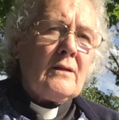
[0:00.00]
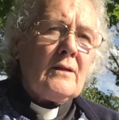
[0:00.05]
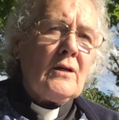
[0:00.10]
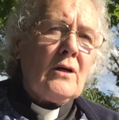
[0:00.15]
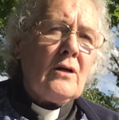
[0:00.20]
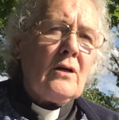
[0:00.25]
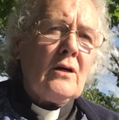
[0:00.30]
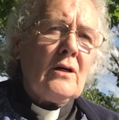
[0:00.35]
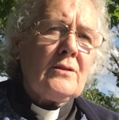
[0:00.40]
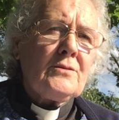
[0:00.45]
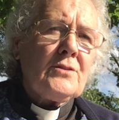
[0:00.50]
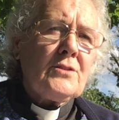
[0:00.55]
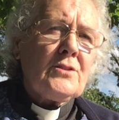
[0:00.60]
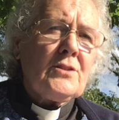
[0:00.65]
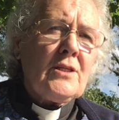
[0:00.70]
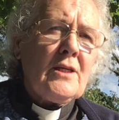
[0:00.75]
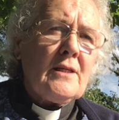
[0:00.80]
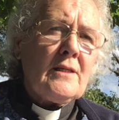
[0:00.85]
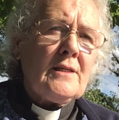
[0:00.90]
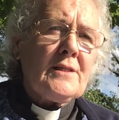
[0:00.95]
God
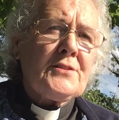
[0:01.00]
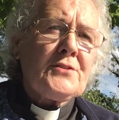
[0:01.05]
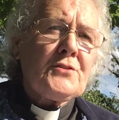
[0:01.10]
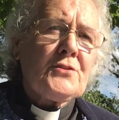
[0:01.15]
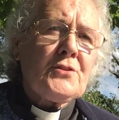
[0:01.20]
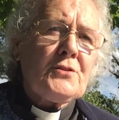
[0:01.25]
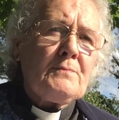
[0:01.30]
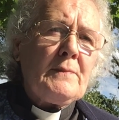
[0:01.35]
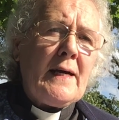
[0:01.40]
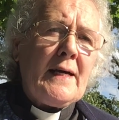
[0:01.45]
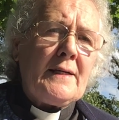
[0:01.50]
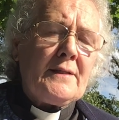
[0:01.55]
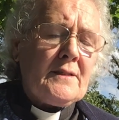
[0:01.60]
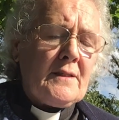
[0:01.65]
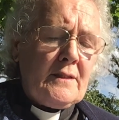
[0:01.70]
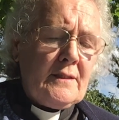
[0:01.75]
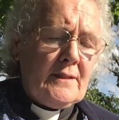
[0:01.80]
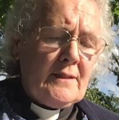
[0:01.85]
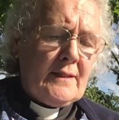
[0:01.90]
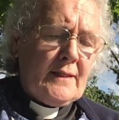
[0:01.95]
tasked
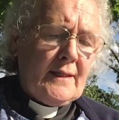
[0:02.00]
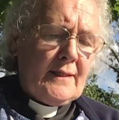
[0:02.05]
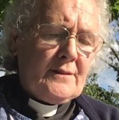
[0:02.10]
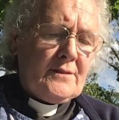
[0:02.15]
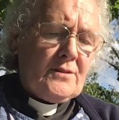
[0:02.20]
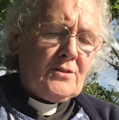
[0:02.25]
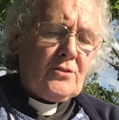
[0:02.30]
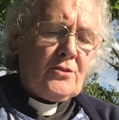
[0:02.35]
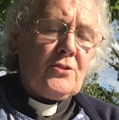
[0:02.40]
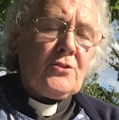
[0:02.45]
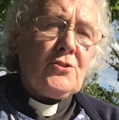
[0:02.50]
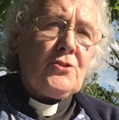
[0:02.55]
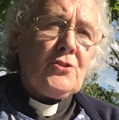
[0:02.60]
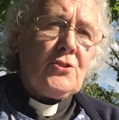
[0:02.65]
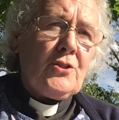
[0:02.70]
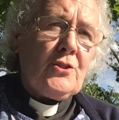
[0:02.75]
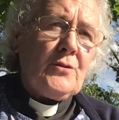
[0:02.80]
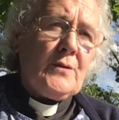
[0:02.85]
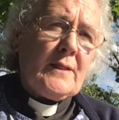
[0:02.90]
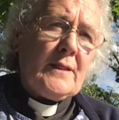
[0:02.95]
mankind to
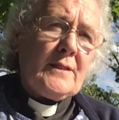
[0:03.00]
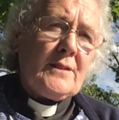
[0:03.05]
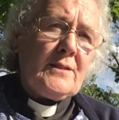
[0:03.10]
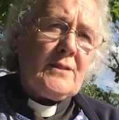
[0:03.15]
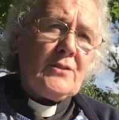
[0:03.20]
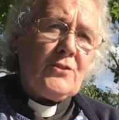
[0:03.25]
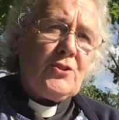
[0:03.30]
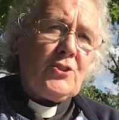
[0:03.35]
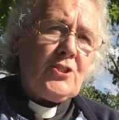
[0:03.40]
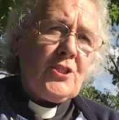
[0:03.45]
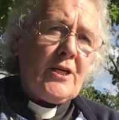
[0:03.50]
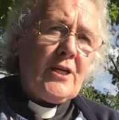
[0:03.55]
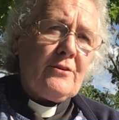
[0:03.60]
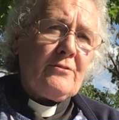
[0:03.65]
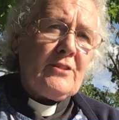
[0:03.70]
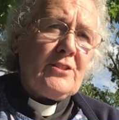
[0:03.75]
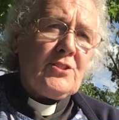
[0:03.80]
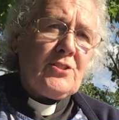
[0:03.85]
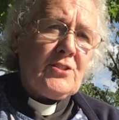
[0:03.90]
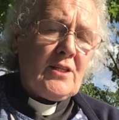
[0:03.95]
steward and
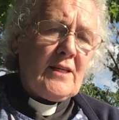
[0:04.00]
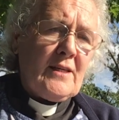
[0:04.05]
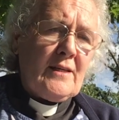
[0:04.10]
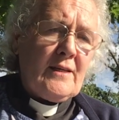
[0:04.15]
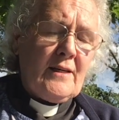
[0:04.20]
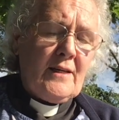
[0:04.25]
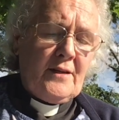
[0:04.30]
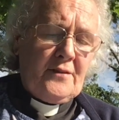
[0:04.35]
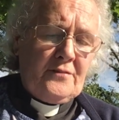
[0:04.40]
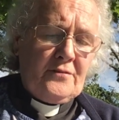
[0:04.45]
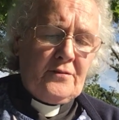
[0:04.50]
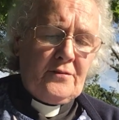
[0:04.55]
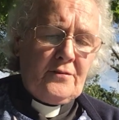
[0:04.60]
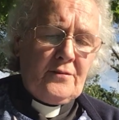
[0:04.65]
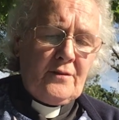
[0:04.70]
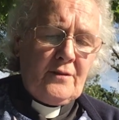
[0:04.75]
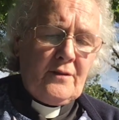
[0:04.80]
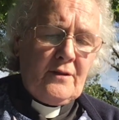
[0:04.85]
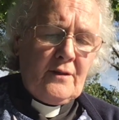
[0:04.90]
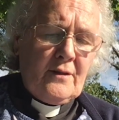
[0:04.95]
cherish the earth.